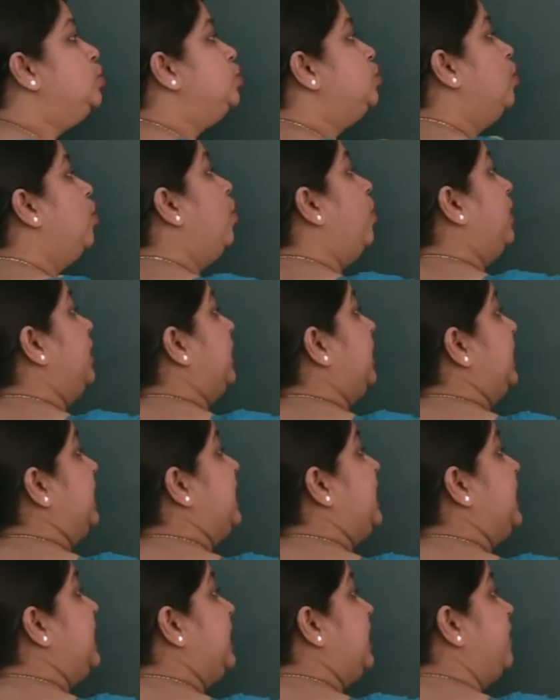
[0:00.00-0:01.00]
So
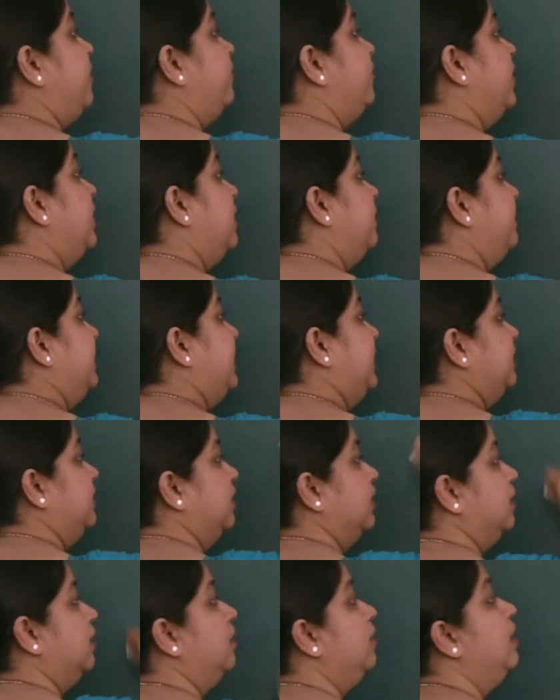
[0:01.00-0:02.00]
E will be
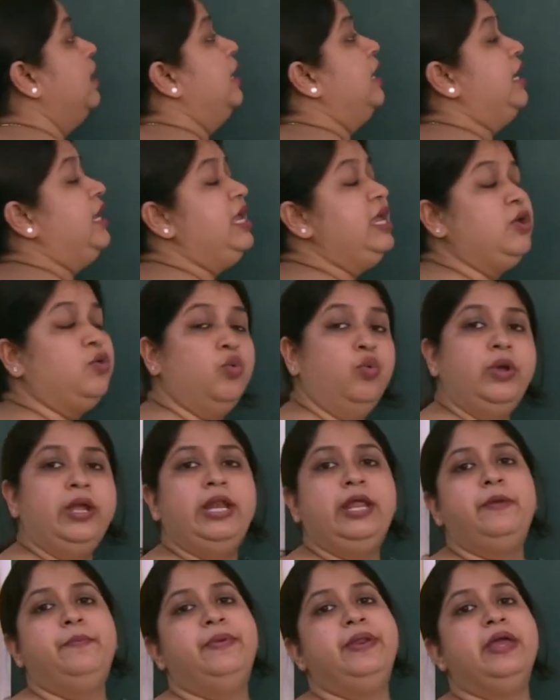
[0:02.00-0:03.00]
the
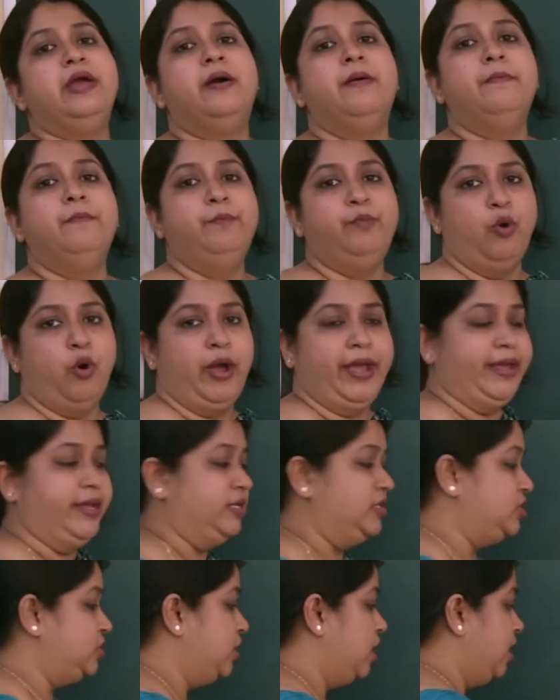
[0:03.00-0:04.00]
equilibrium point.
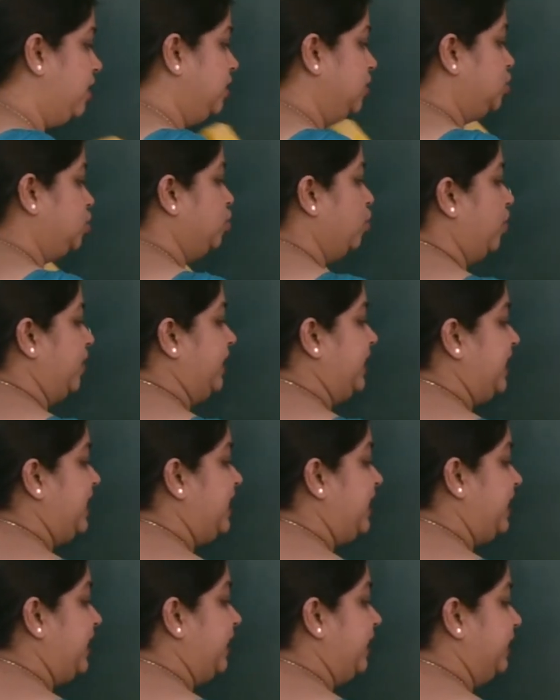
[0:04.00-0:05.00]
So
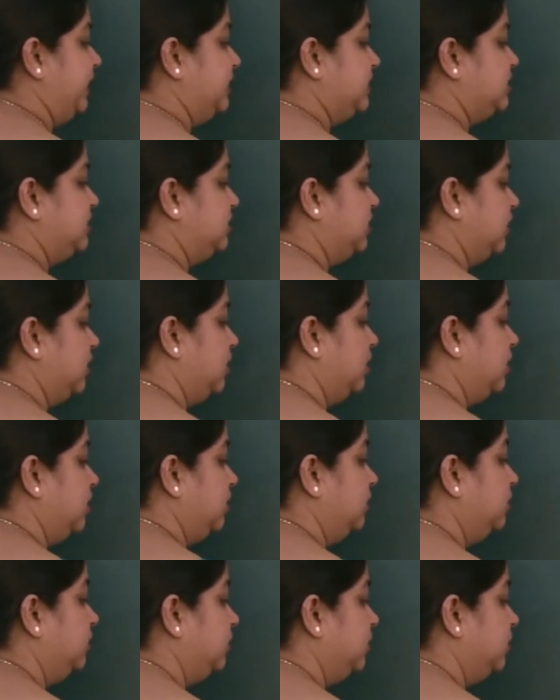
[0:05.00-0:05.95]
E is the